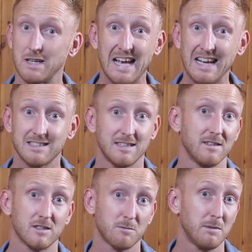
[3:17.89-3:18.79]
guessing
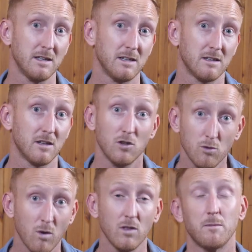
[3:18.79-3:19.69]
the speed that you
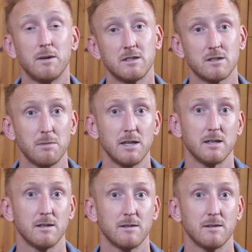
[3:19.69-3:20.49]
want the piece to be.